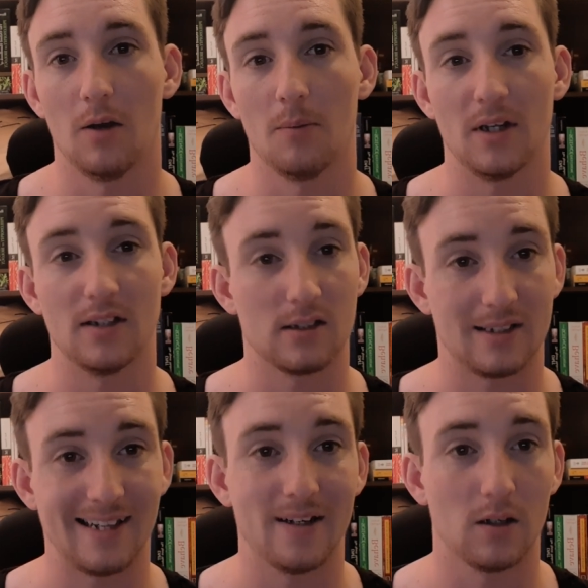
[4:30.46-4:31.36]

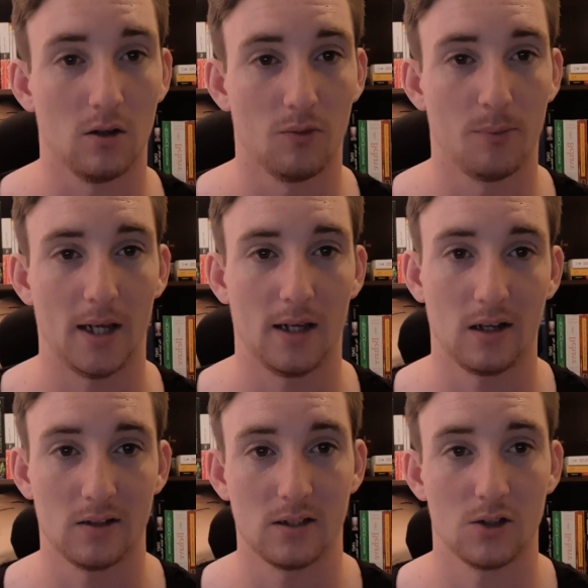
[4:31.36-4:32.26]
instead of paying
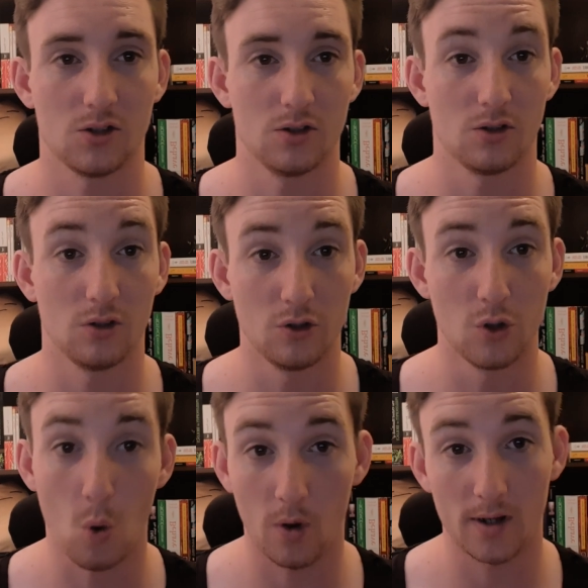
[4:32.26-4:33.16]
attention to the
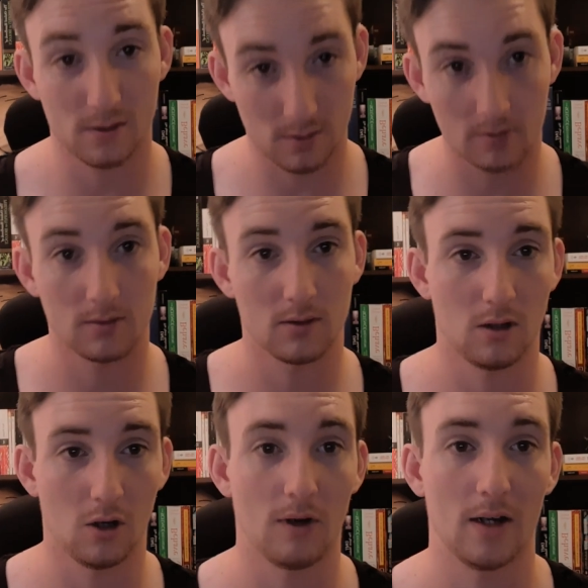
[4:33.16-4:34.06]
noise
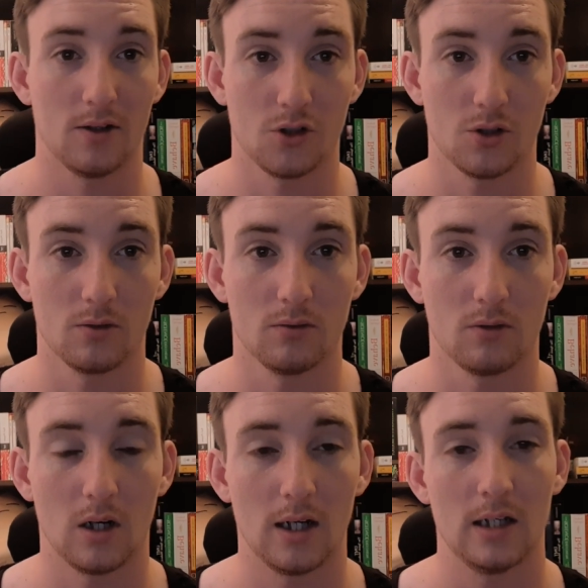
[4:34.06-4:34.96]
around you,
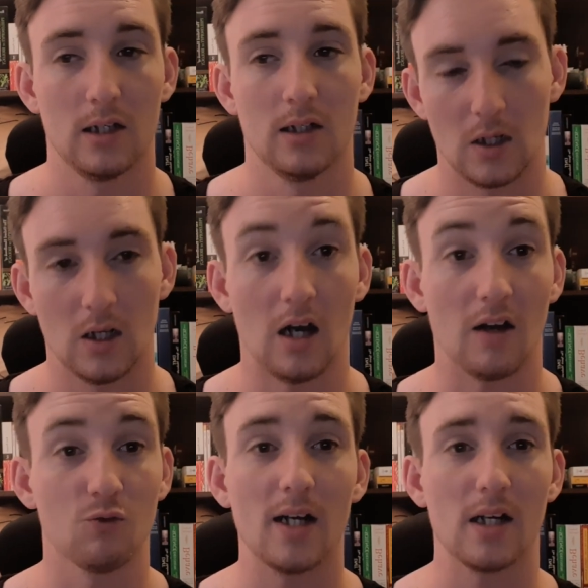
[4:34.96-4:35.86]
right? I
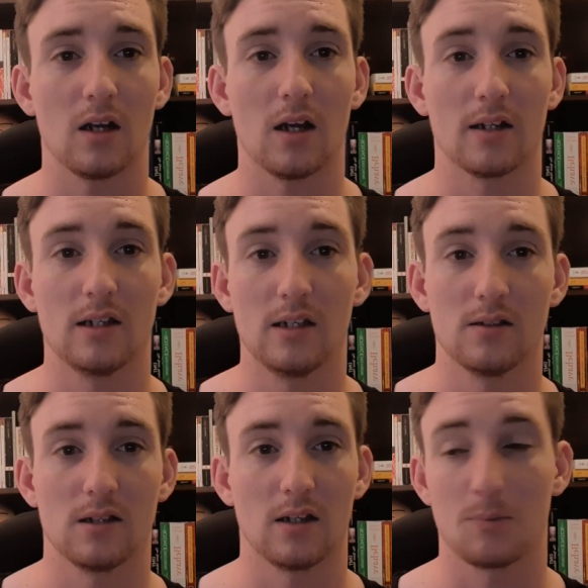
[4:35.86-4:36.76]
really like these
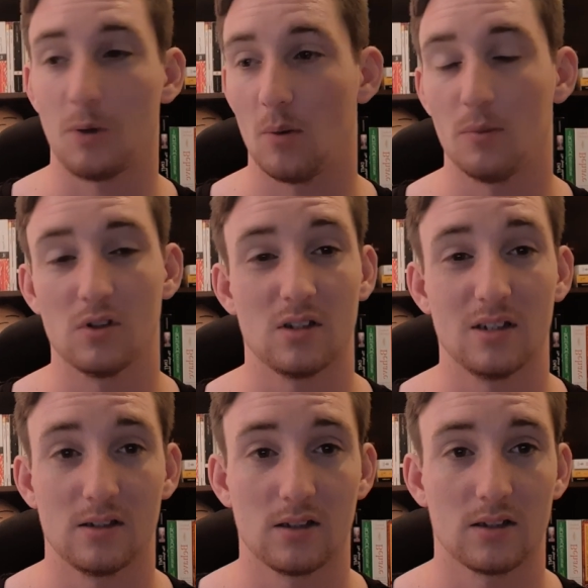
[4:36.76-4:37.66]
experiments and
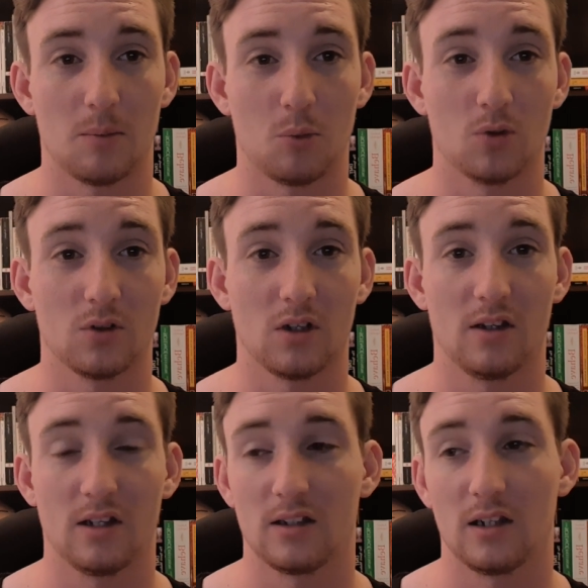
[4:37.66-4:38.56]
these examples. I
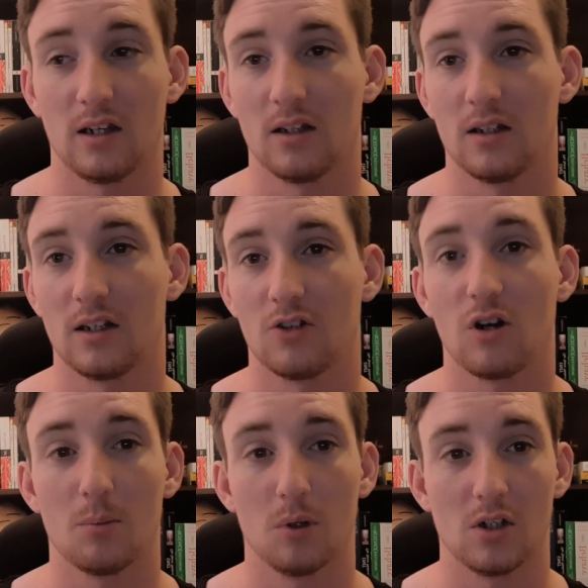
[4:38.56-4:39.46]
think they're
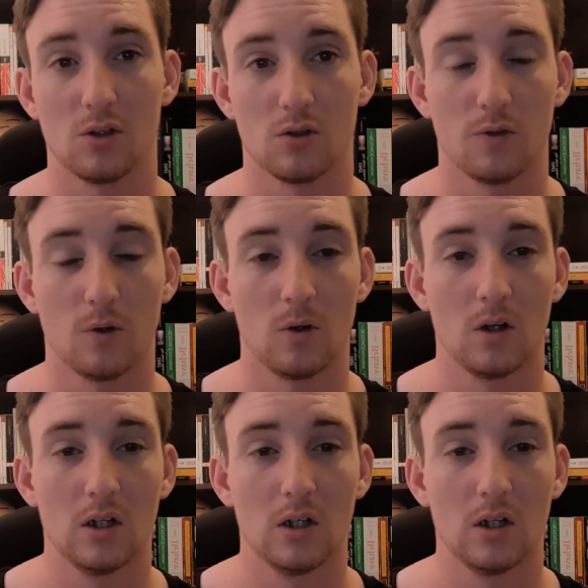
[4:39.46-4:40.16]
incredibly useful